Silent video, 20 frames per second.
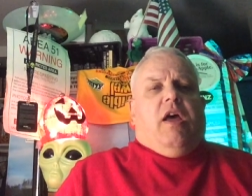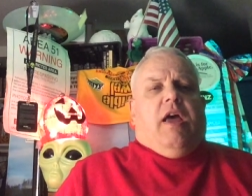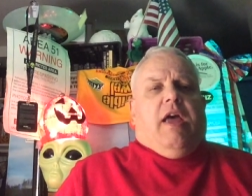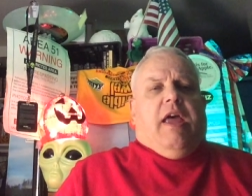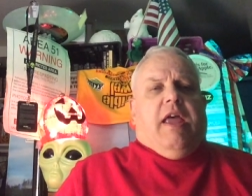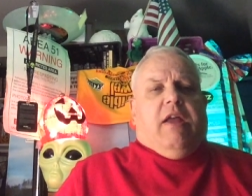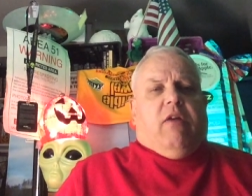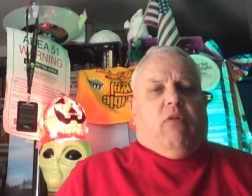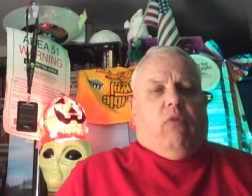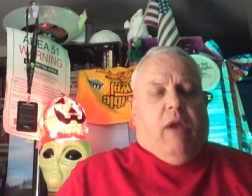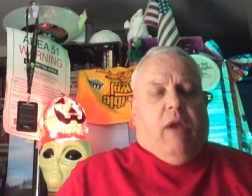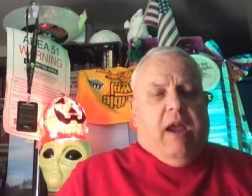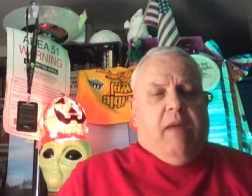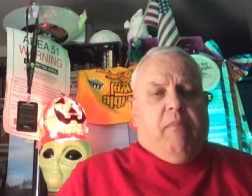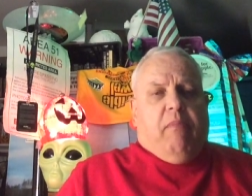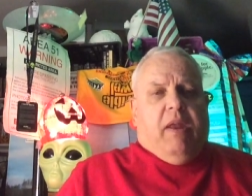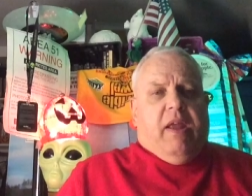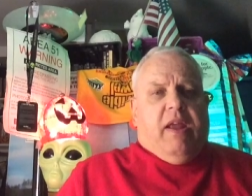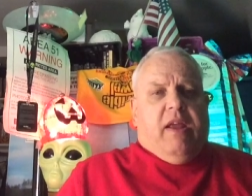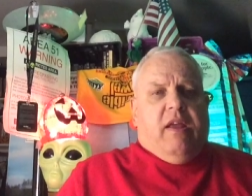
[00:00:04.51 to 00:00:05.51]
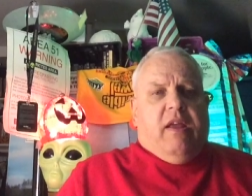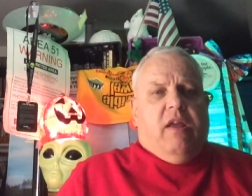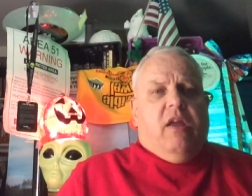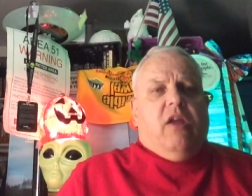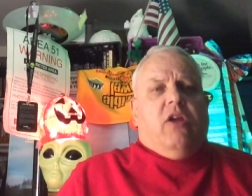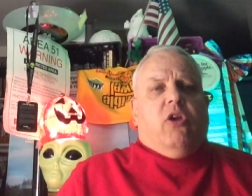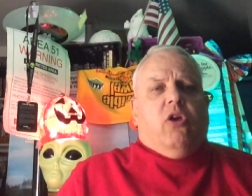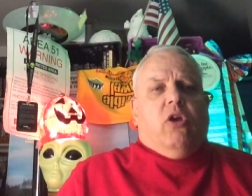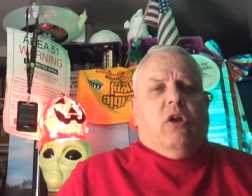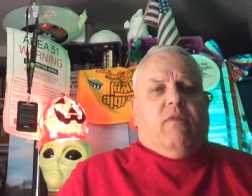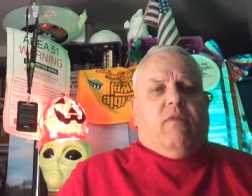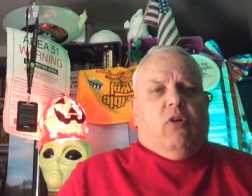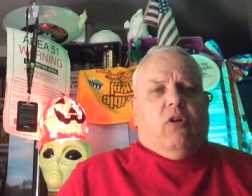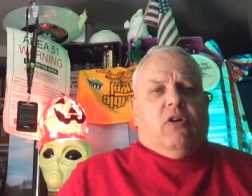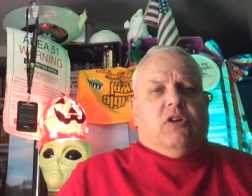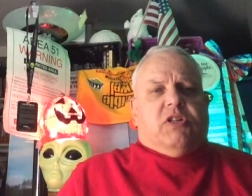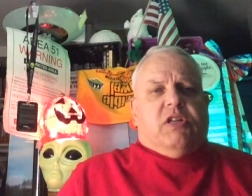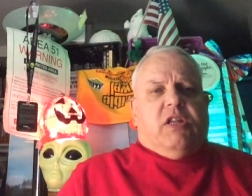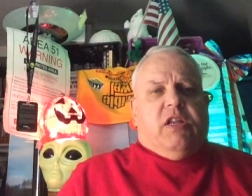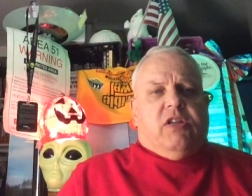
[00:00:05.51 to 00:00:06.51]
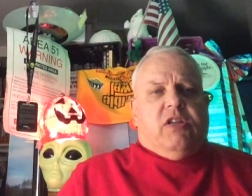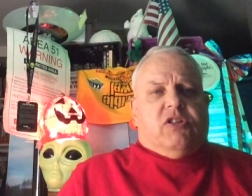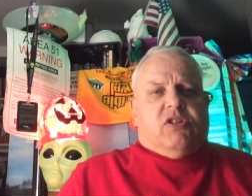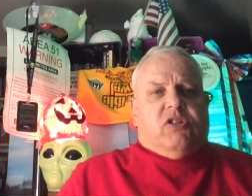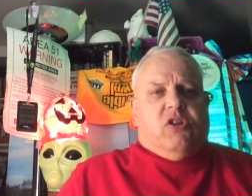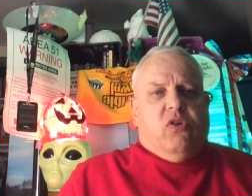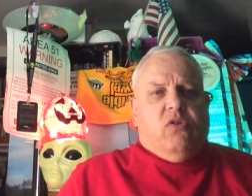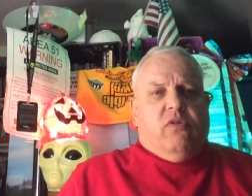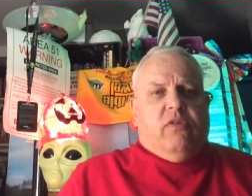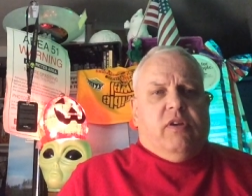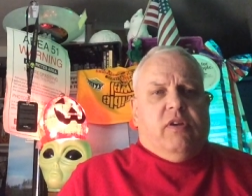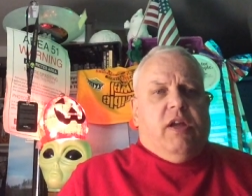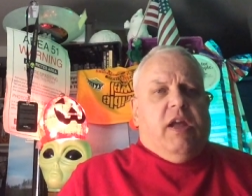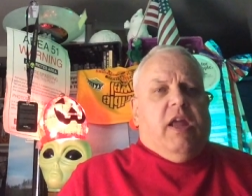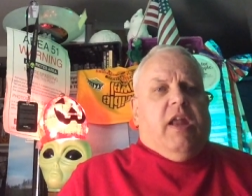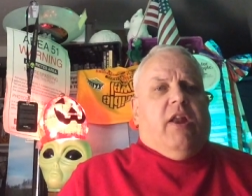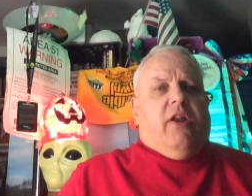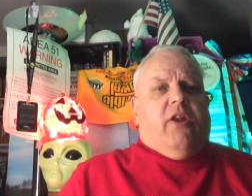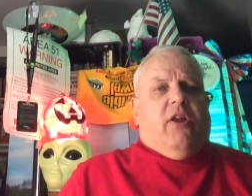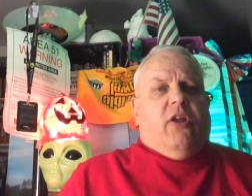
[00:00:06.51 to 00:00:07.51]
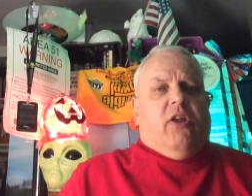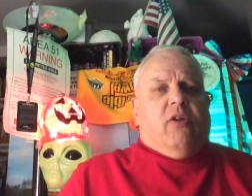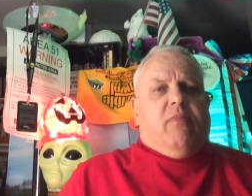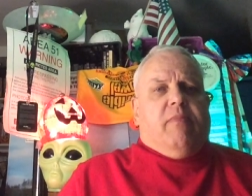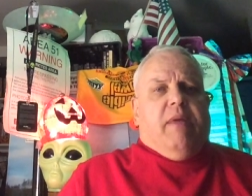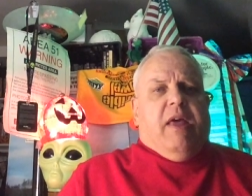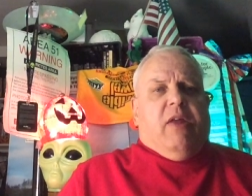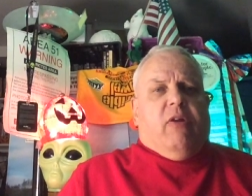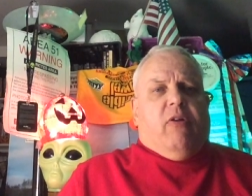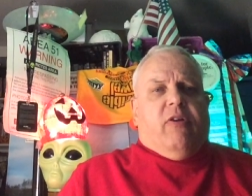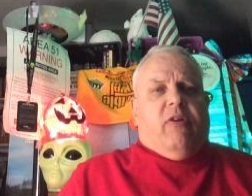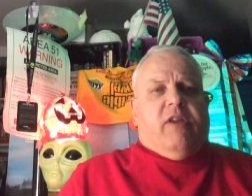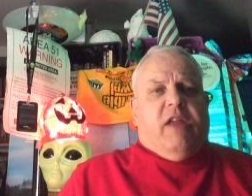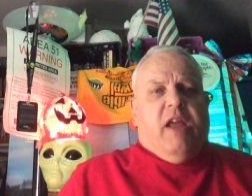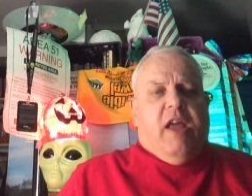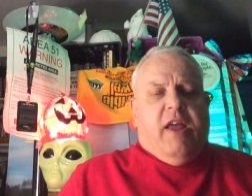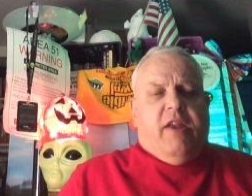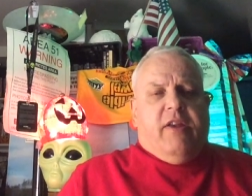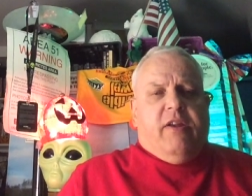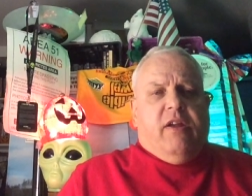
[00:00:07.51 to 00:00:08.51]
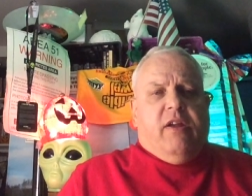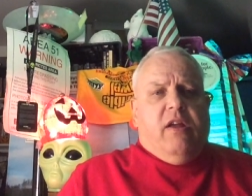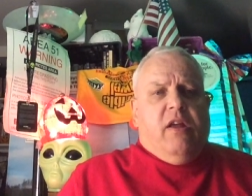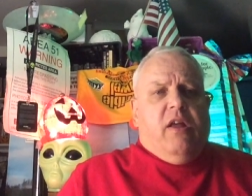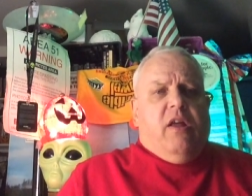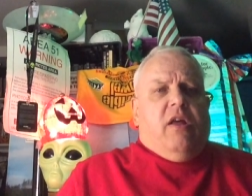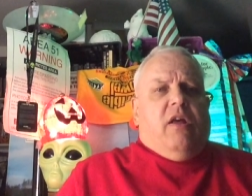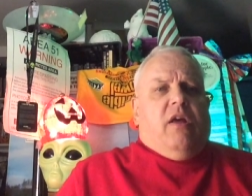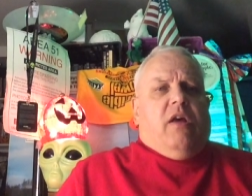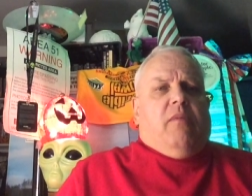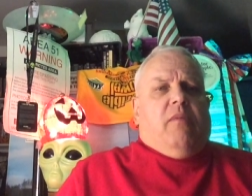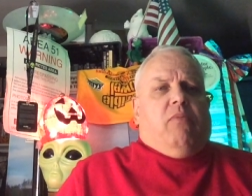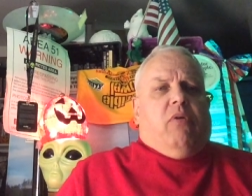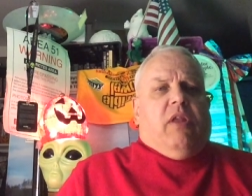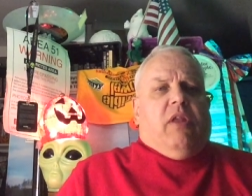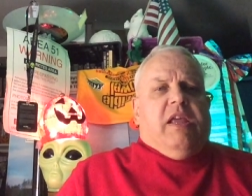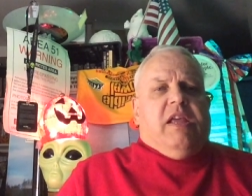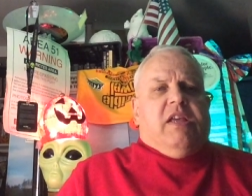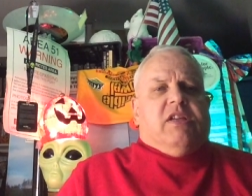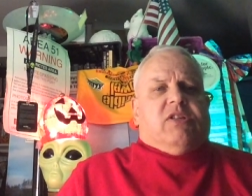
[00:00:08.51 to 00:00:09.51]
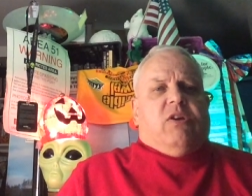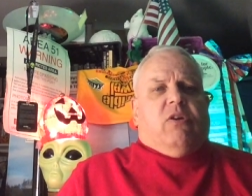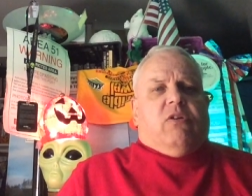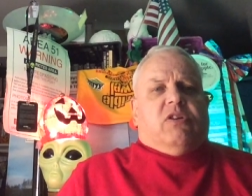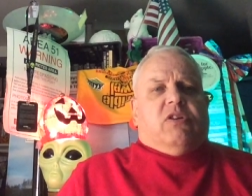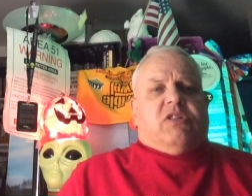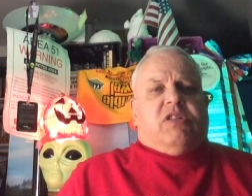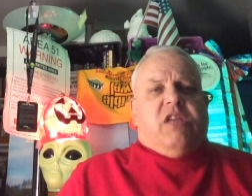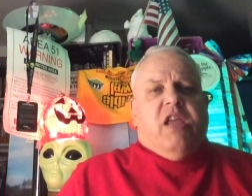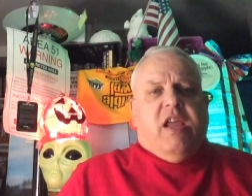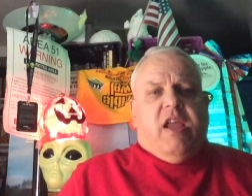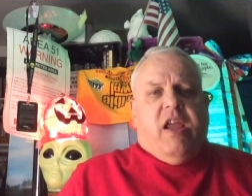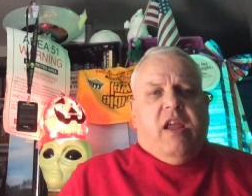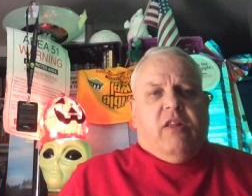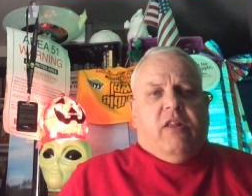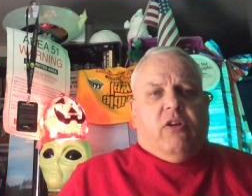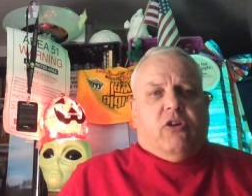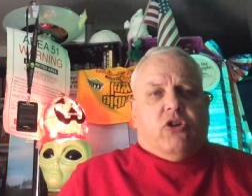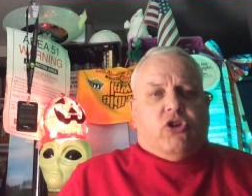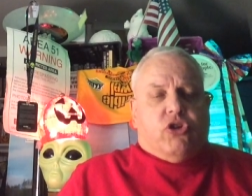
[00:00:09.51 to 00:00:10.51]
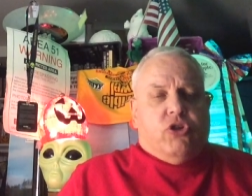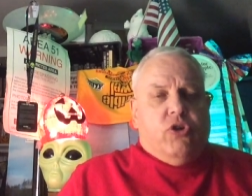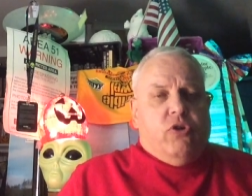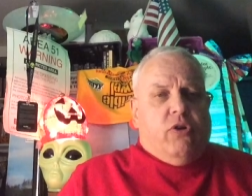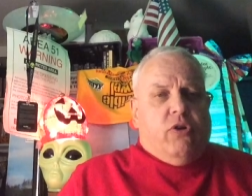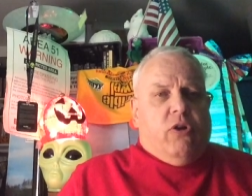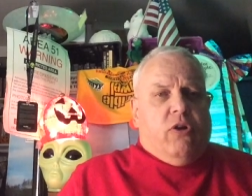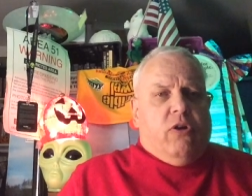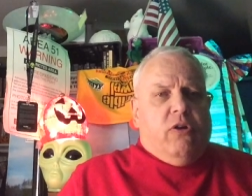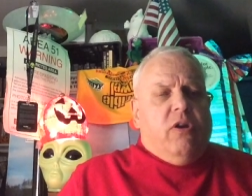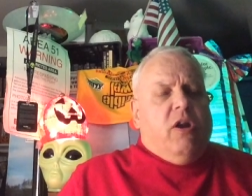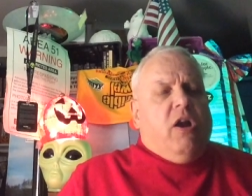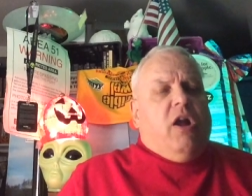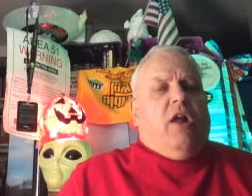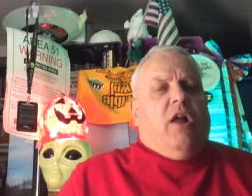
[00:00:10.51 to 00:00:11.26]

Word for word: A Grambling University student and another man are dead. Police are seeking the shooter.